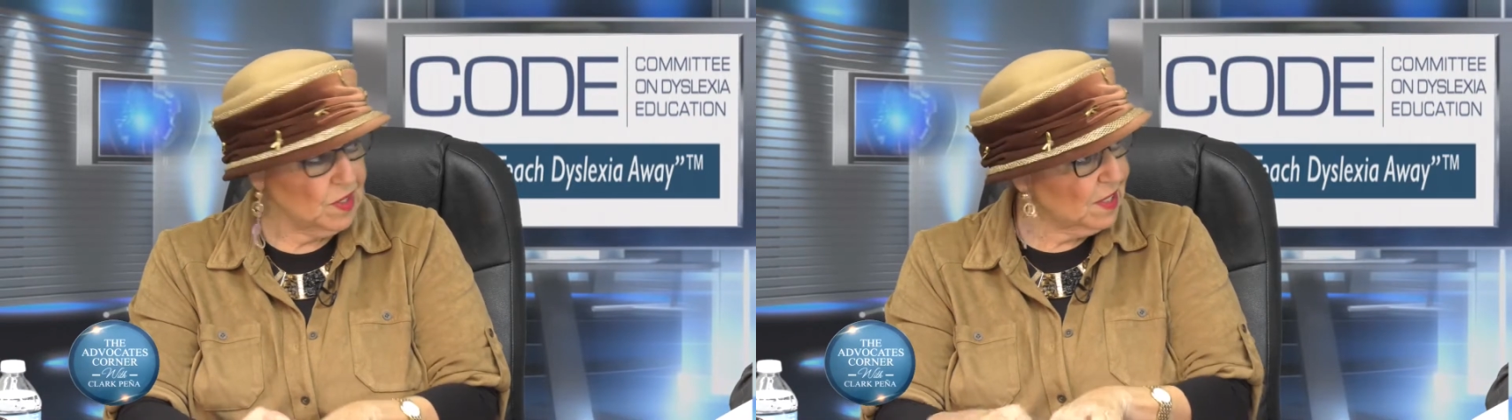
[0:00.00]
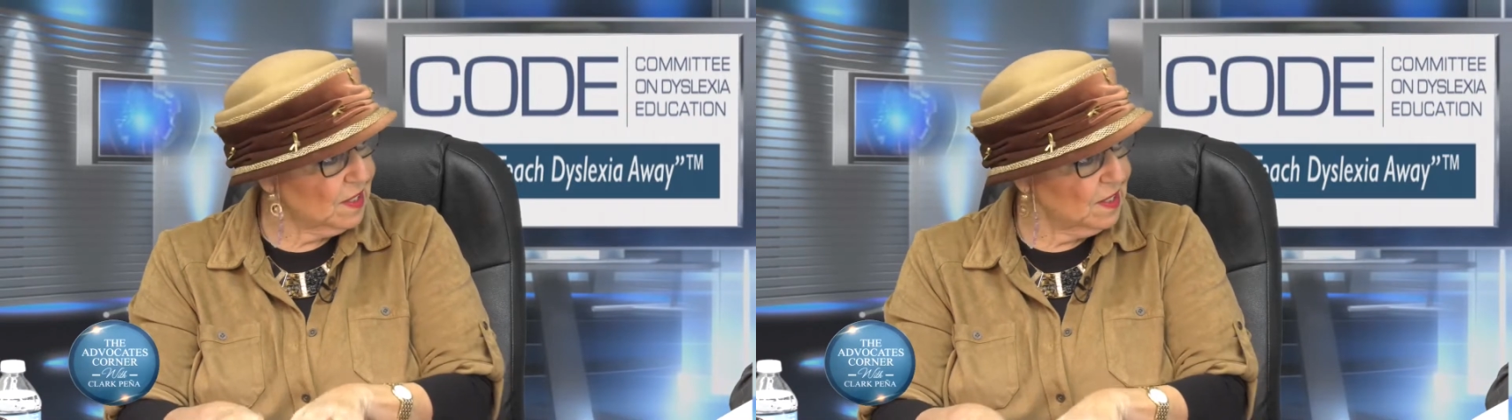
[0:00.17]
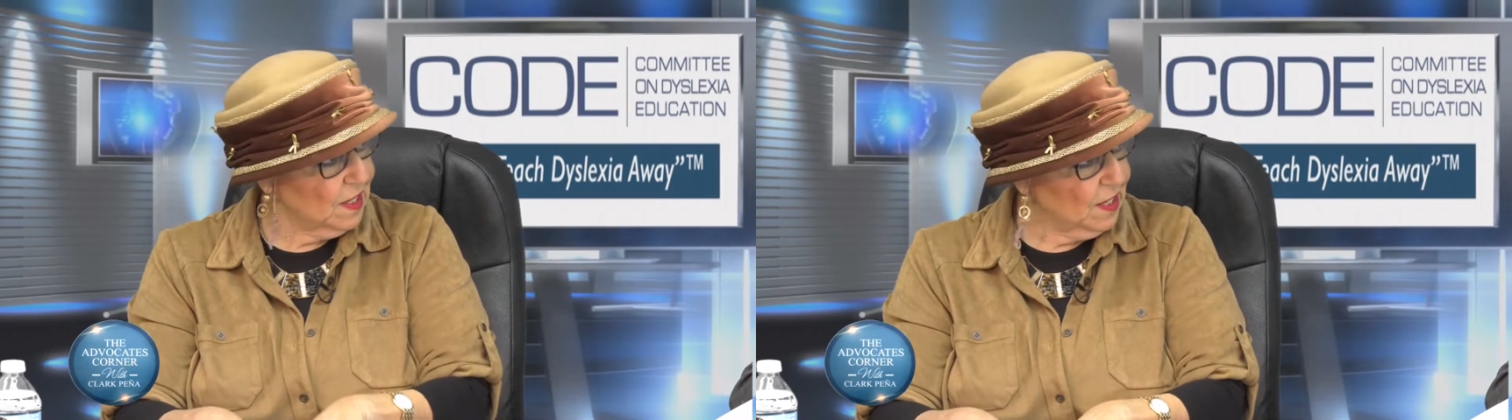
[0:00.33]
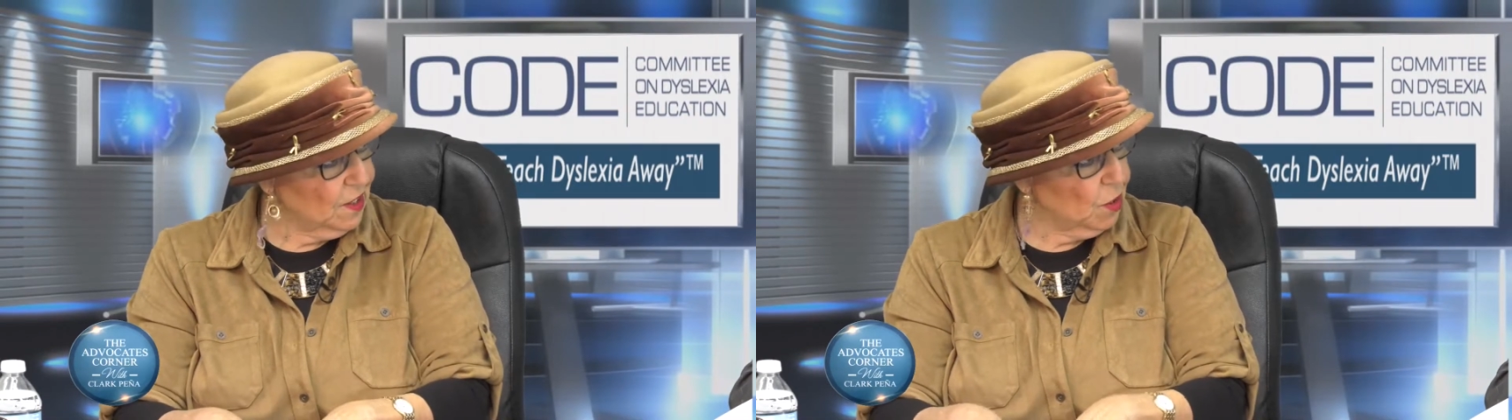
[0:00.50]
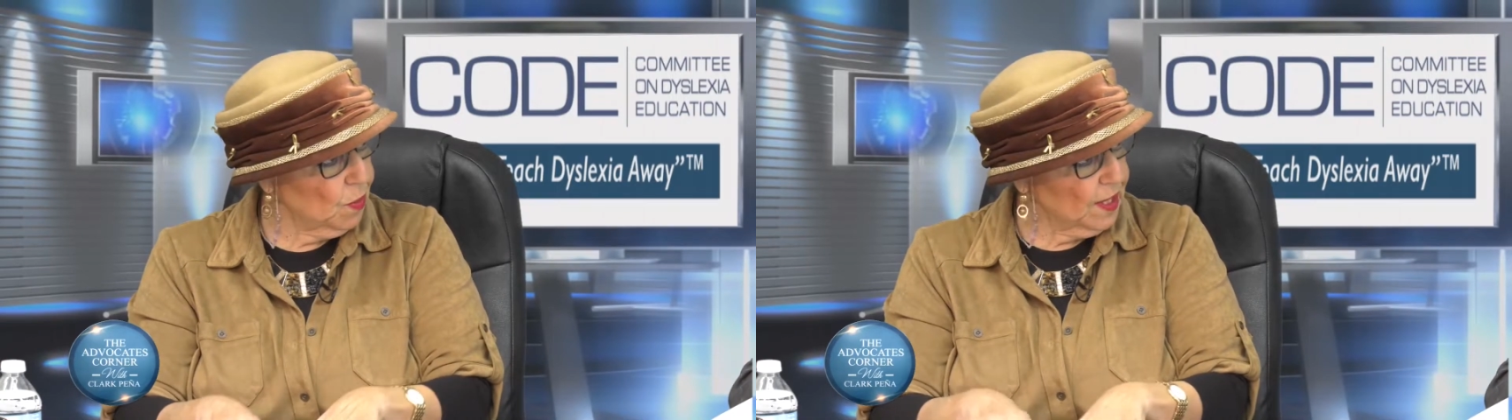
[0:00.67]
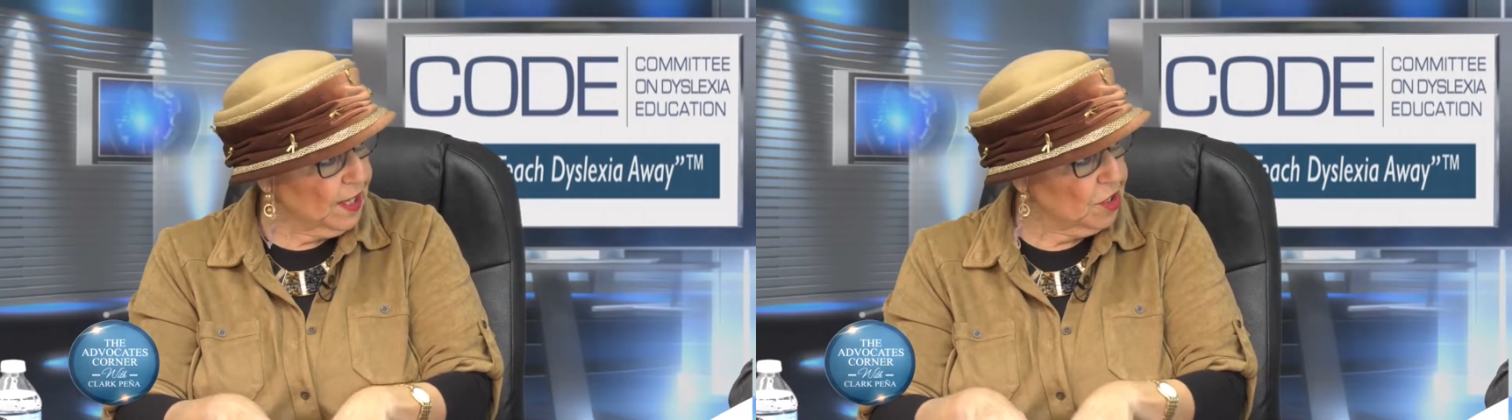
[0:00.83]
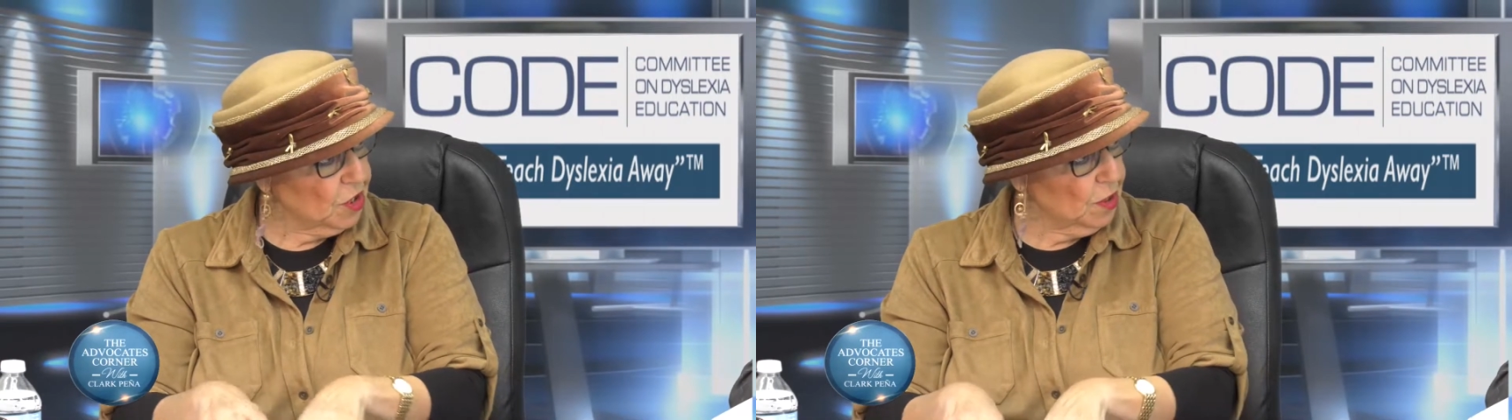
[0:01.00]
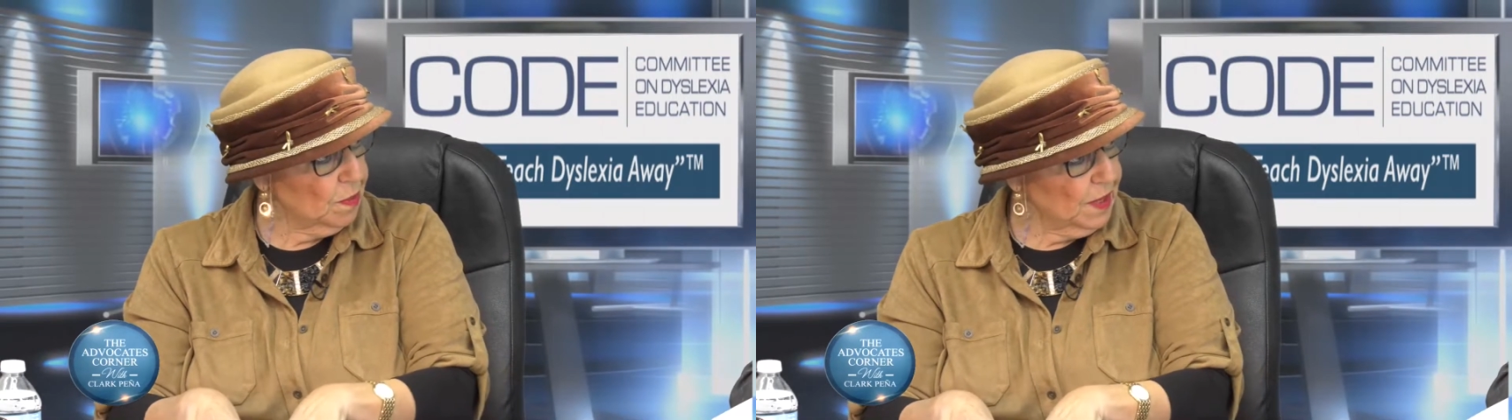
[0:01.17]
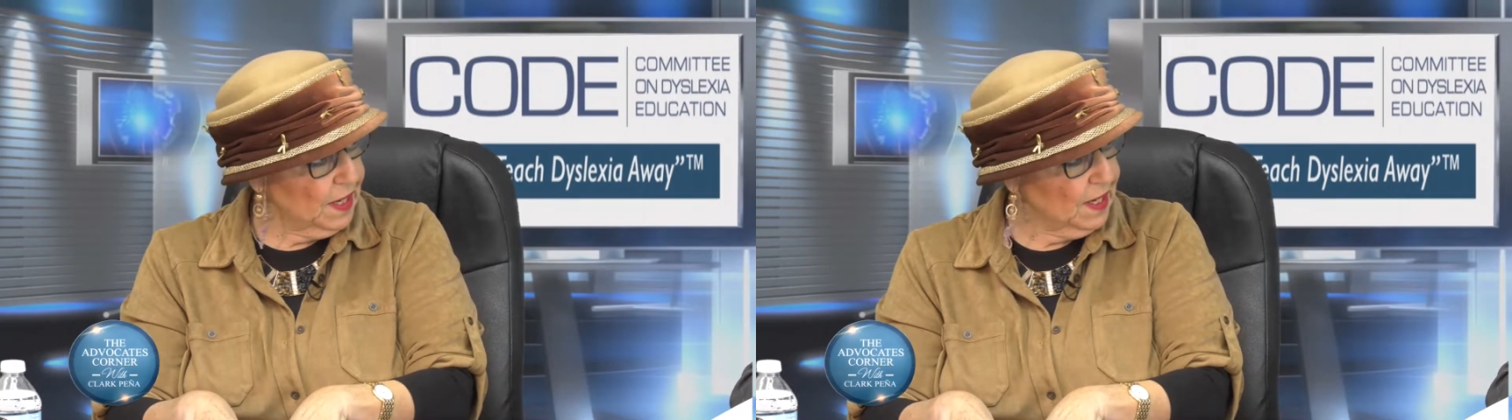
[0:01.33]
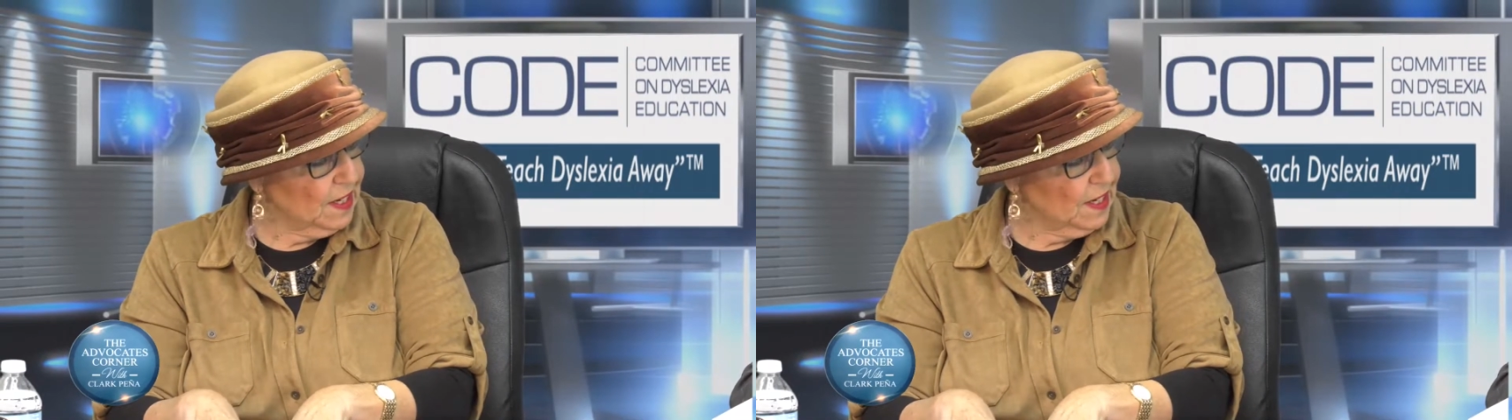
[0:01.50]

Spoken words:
succeed the way they should be,